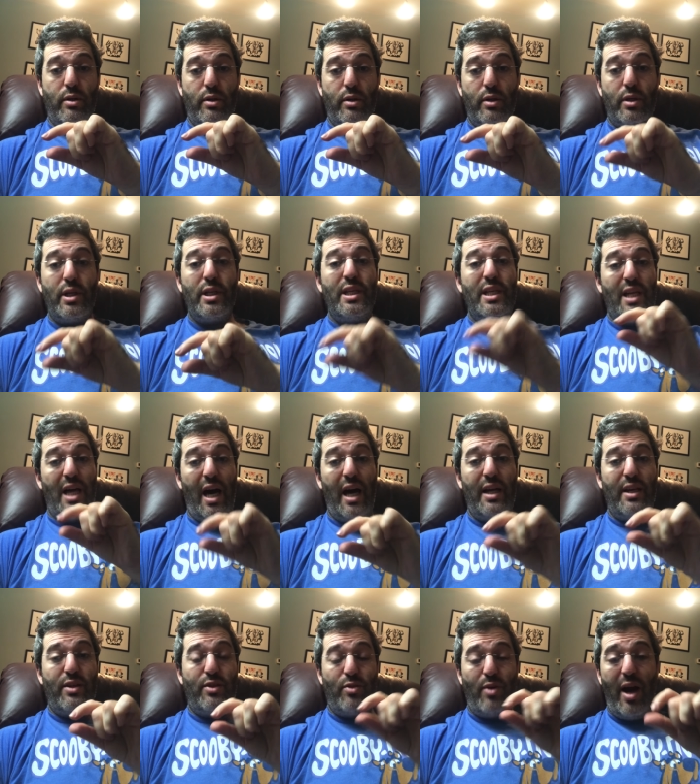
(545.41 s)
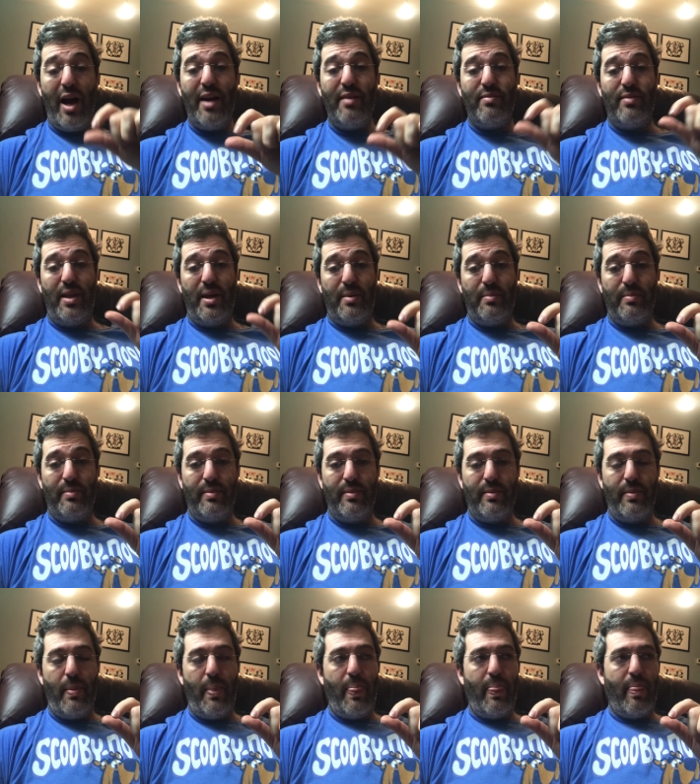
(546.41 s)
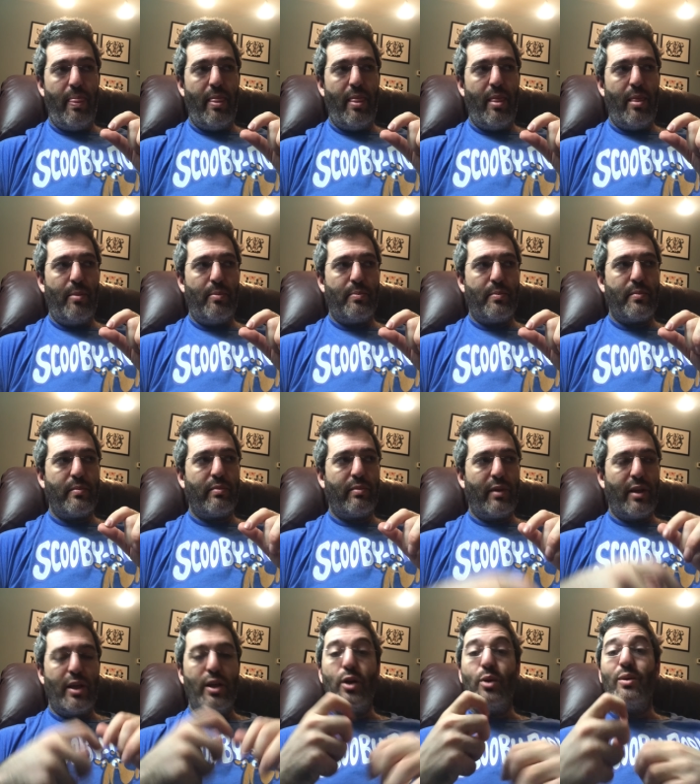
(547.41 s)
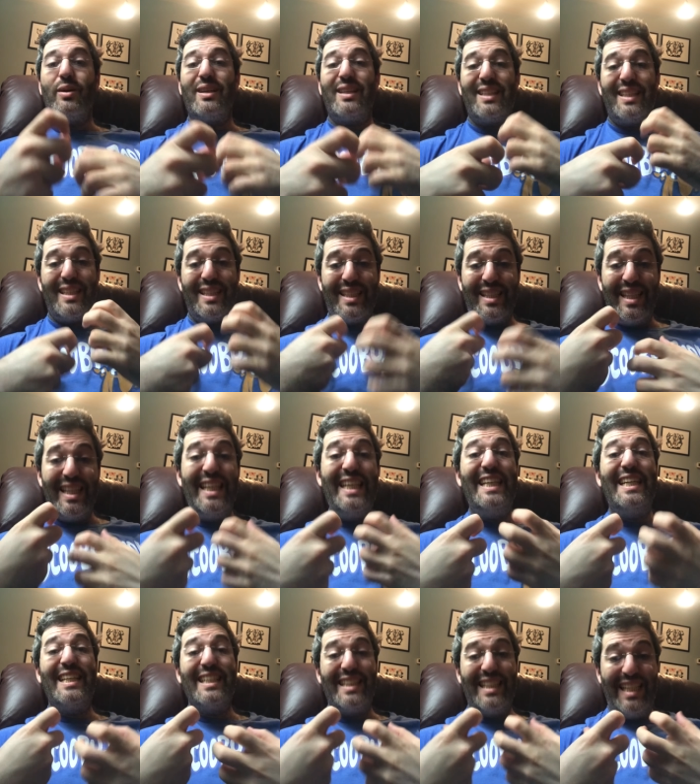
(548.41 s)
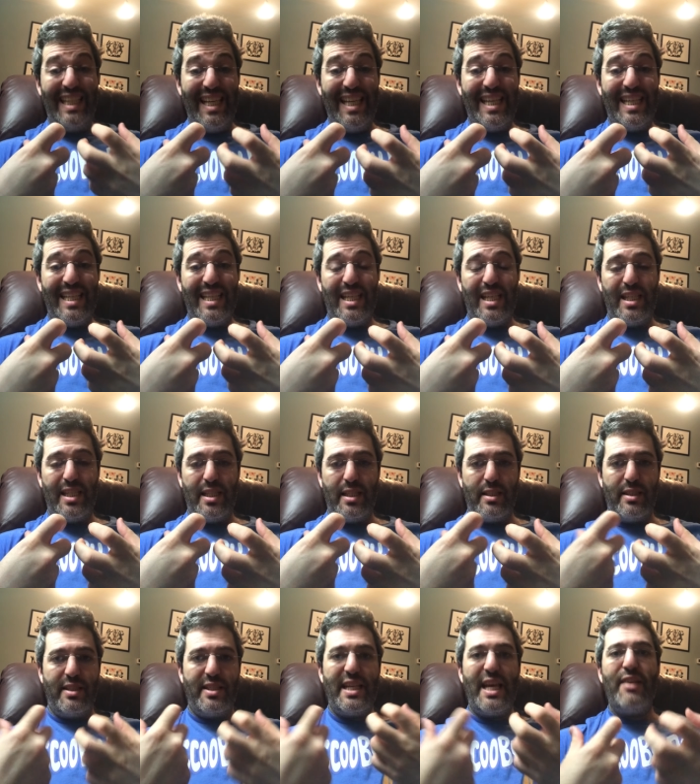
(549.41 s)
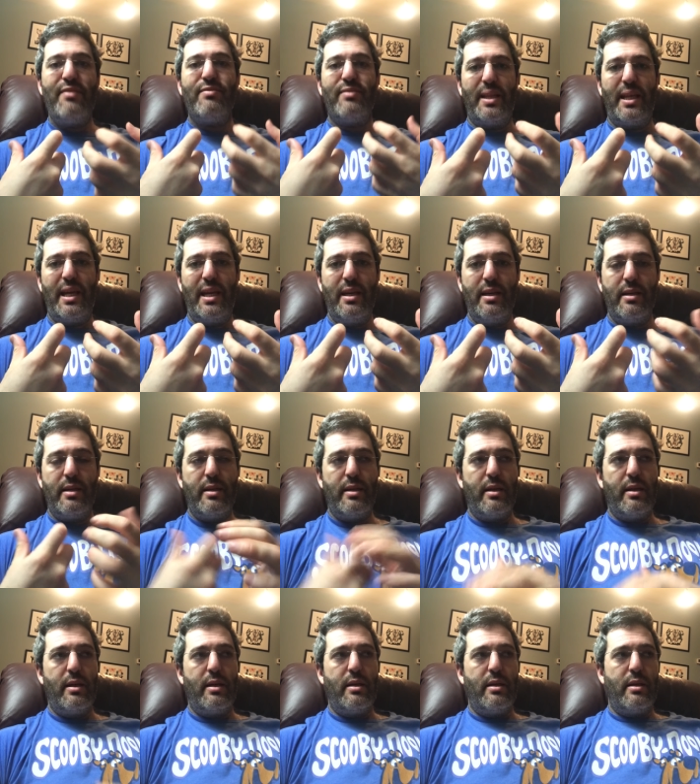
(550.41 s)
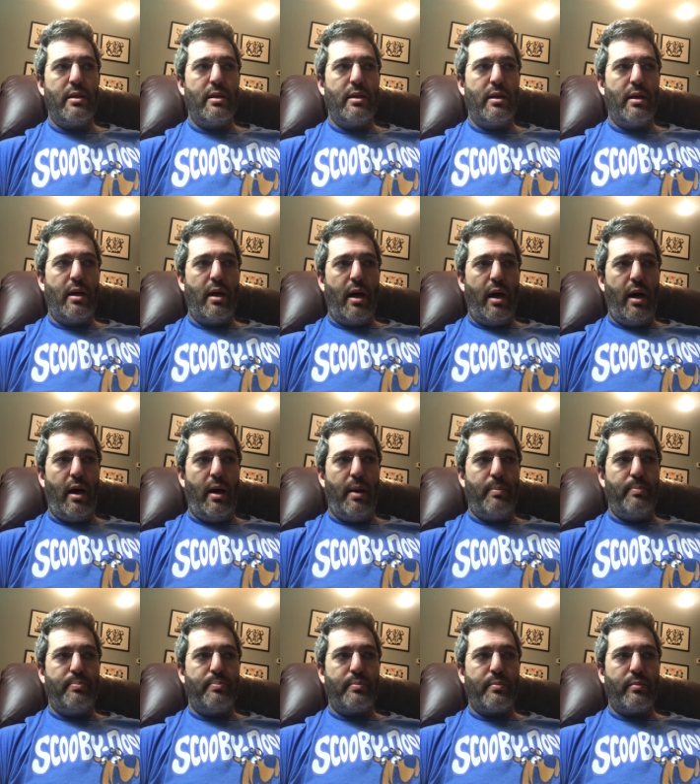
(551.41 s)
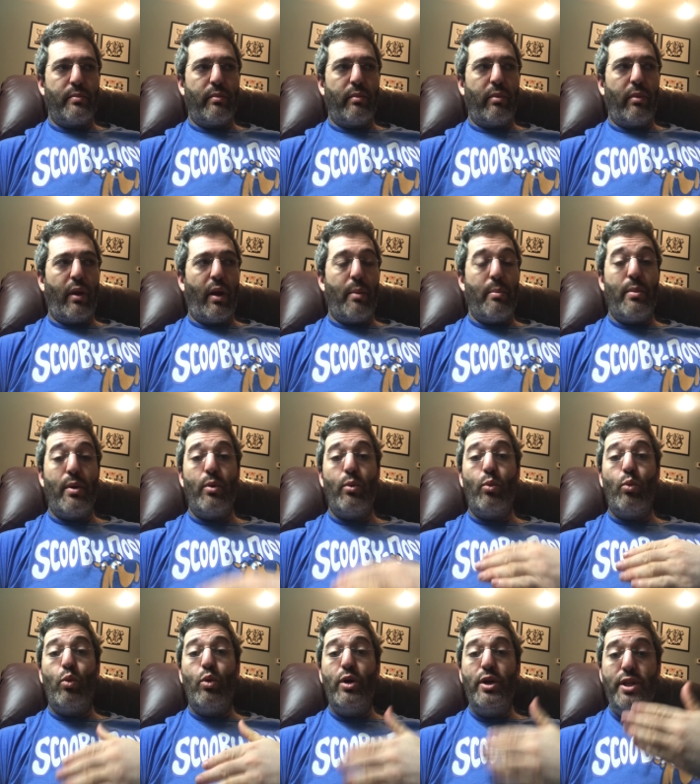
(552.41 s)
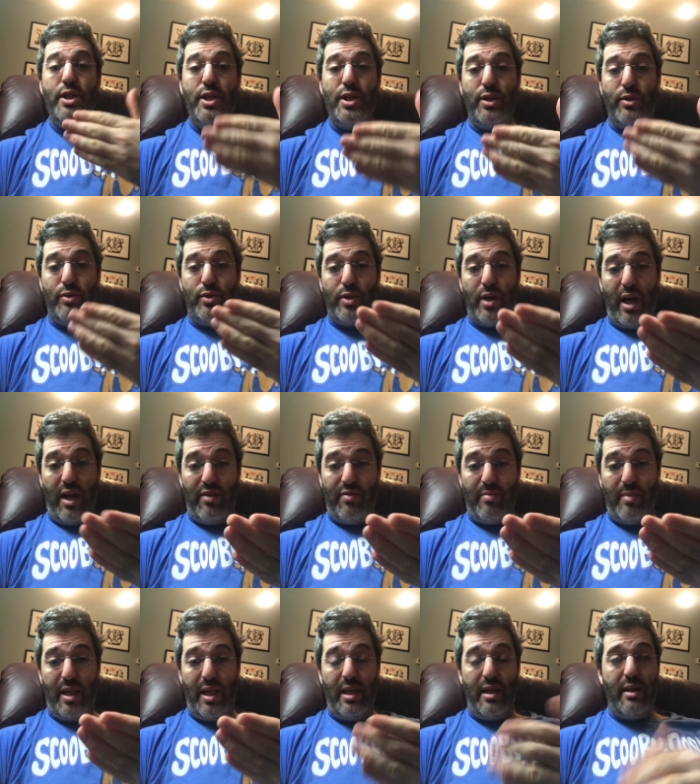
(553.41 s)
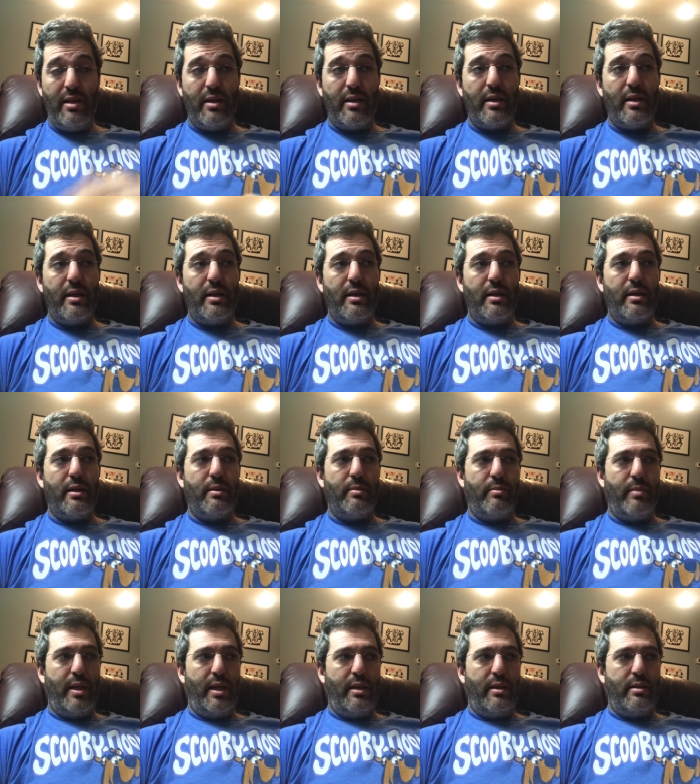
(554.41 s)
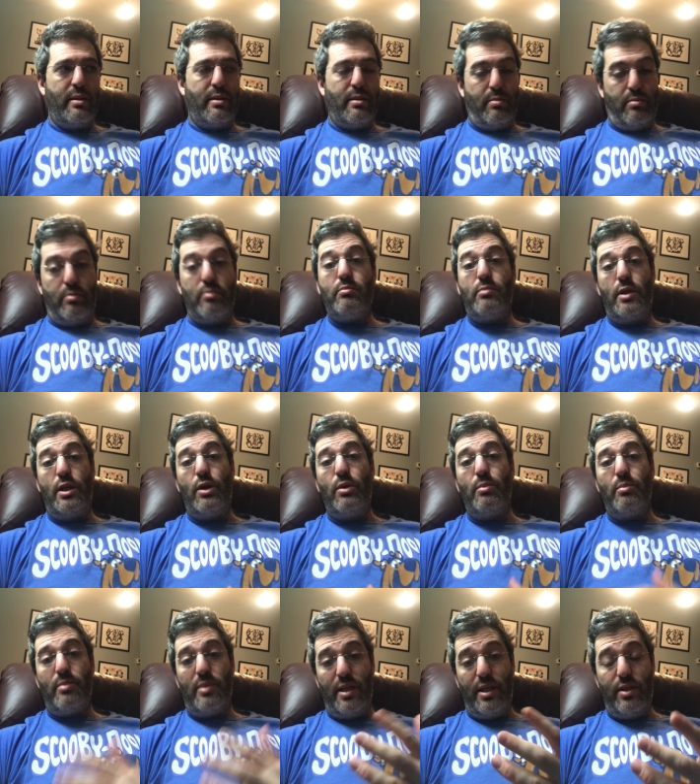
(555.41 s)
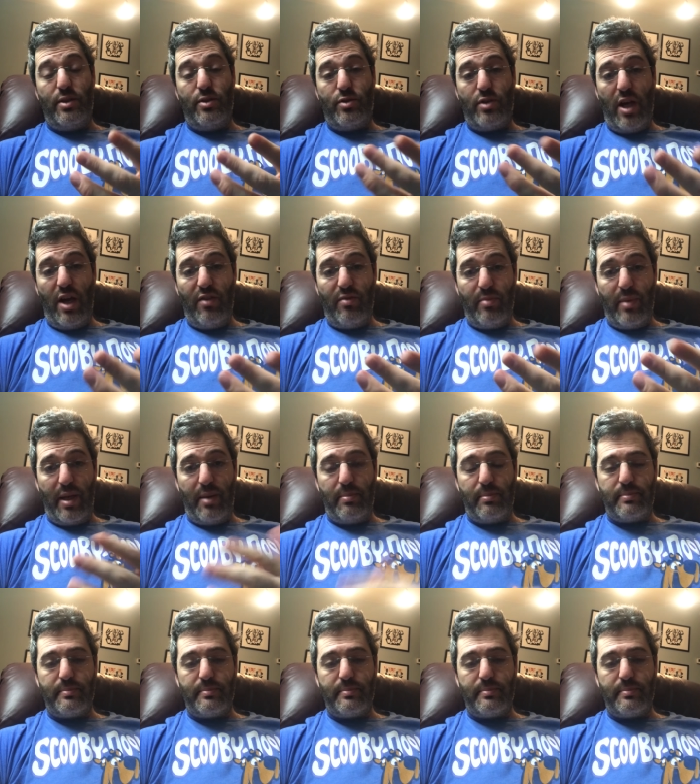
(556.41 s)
could not drive them, you know, legally, safely. Um, but would you drive me means, you know, please drive me.